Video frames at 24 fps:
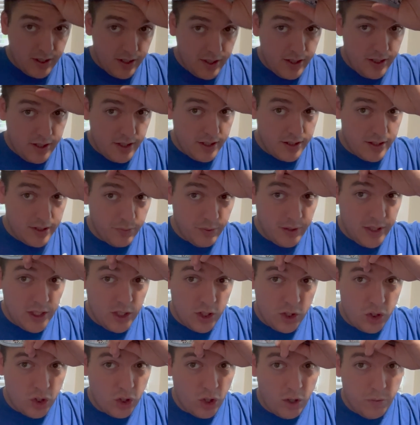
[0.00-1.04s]
This is, we didn't
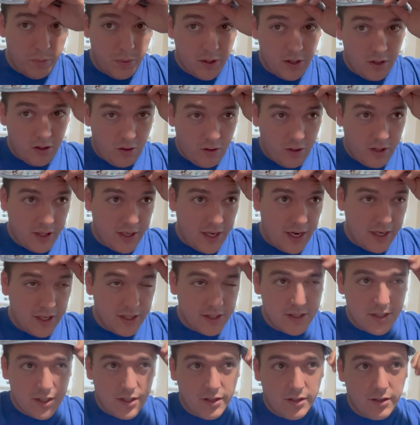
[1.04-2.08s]
show up, but Lauren got
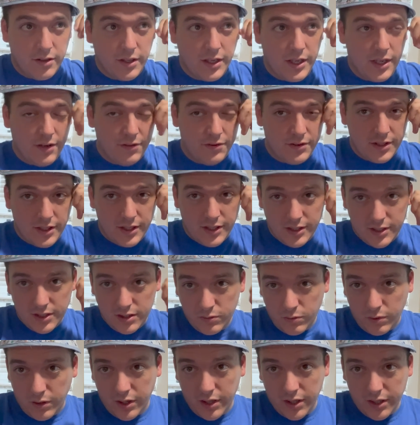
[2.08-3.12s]
us a little gift, and this is
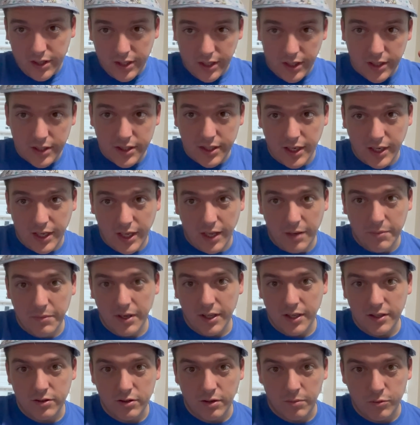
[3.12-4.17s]
one of the things that came in
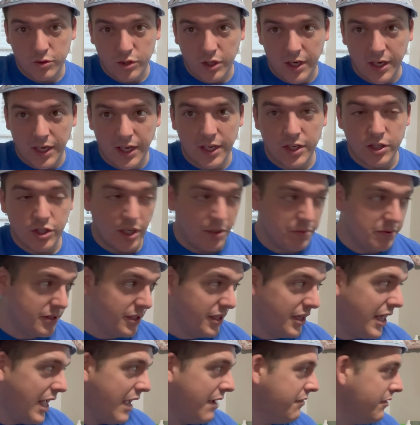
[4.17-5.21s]
it. So I'm trying to get James to
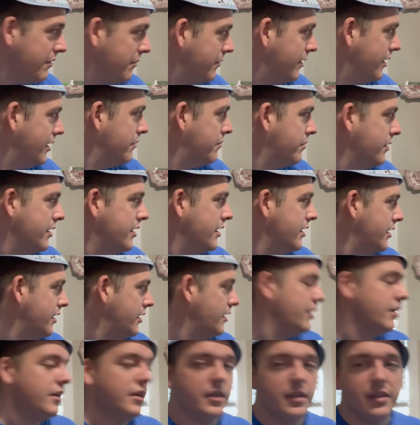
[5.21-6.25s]
laugh at me, but
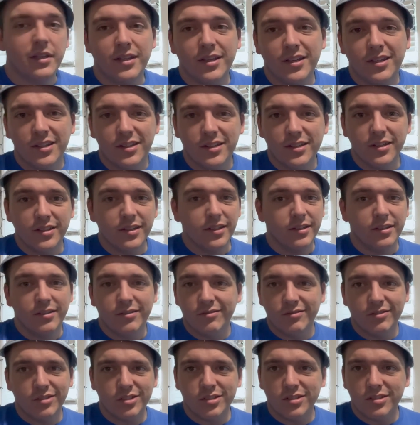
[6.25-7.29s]
he
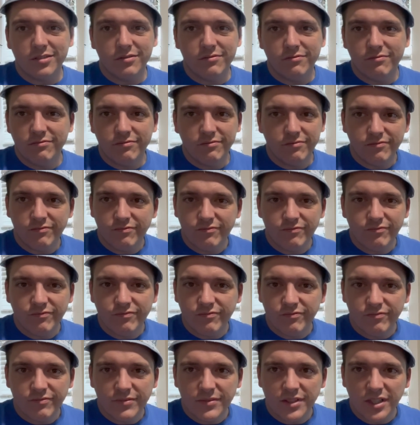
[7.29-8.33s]
just
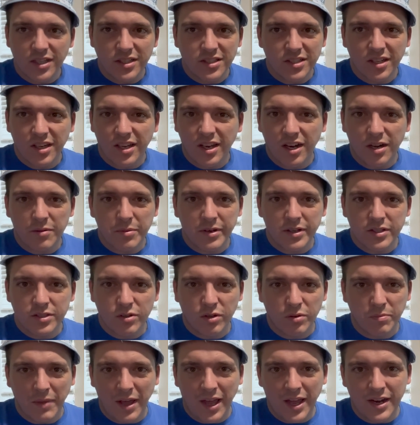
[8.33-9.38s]
doesn't care about his
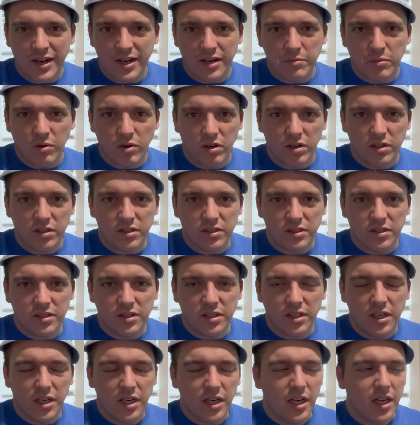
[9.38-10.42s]
old man anymore.
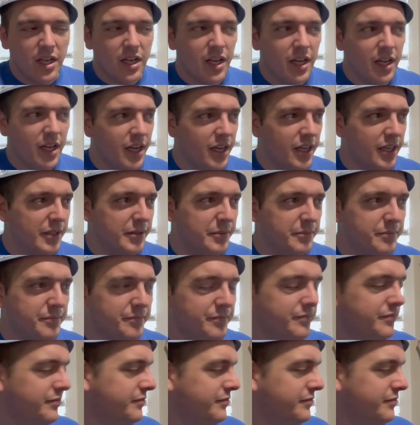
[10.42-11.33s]
Um,